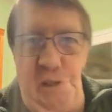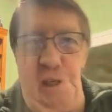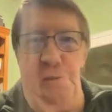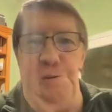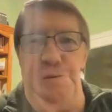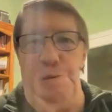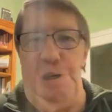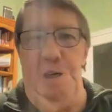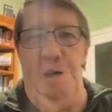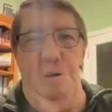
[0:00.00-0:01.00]
you get away from
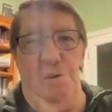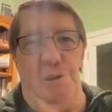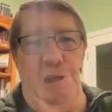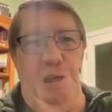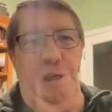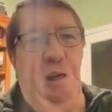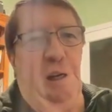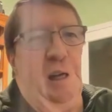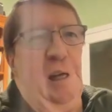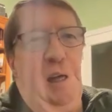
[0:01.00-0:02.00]
the in-house league,
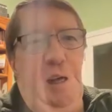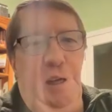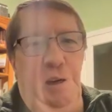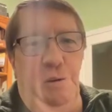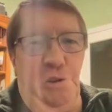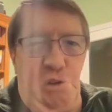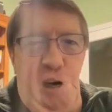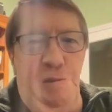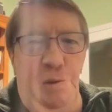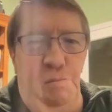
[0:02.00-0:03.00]
the
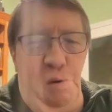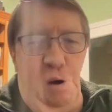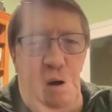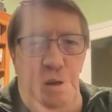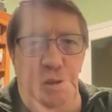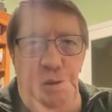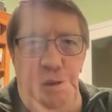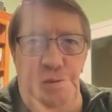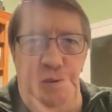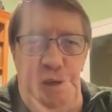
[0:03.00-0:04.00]
travel ball
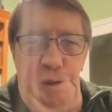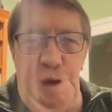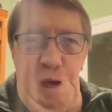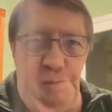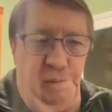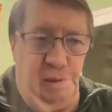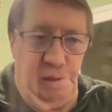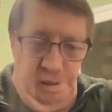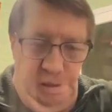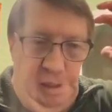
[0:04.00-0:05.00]
is very
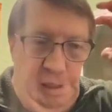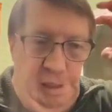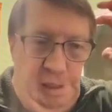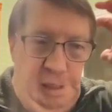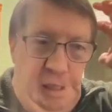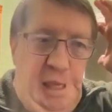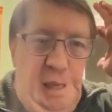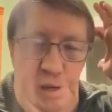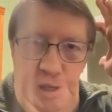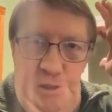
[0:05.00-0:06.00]
popular,
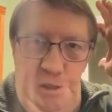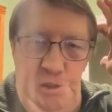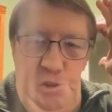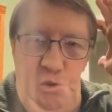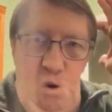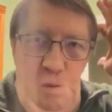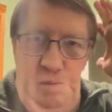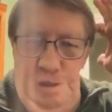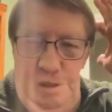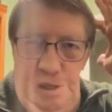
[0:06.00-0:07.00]
but it's
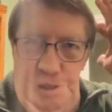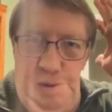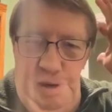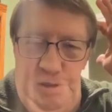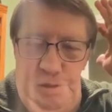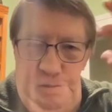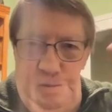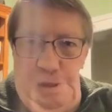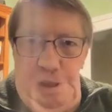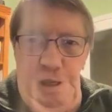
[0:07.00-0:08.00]
exorbitantly expensive,
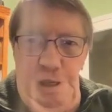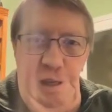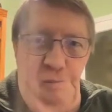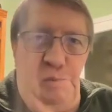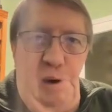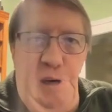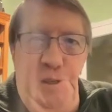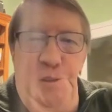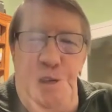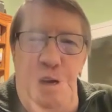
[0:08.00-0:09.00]
and it
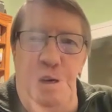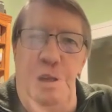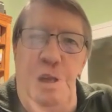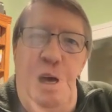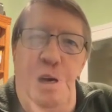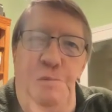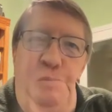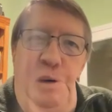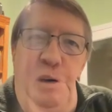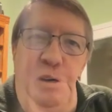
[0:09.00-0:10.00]
prices out a lot of
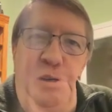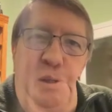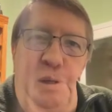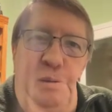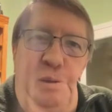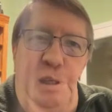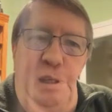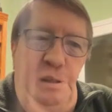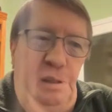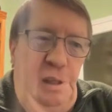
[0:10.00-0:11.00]
parents
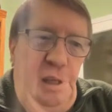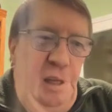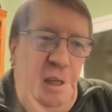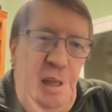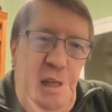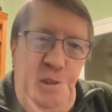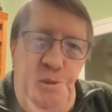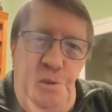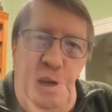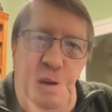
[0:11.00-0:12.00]
that they just
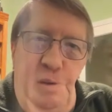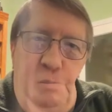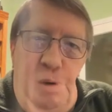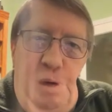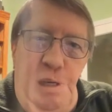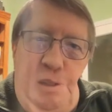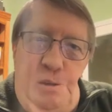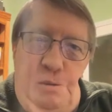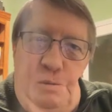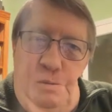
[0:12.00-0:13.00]
don't have the money
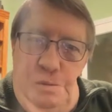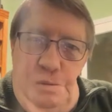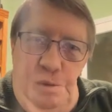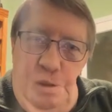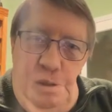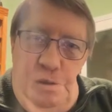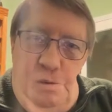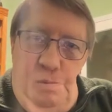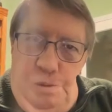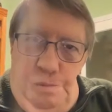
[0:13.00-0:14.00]
to,
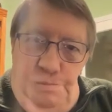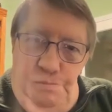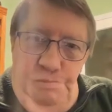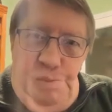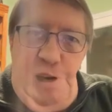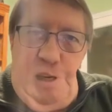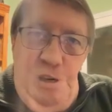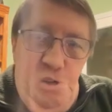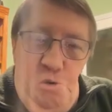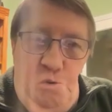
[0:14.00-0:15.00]
pay the
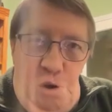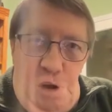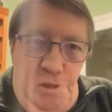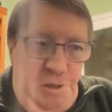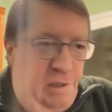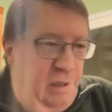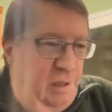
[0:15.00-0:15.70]
initial costs.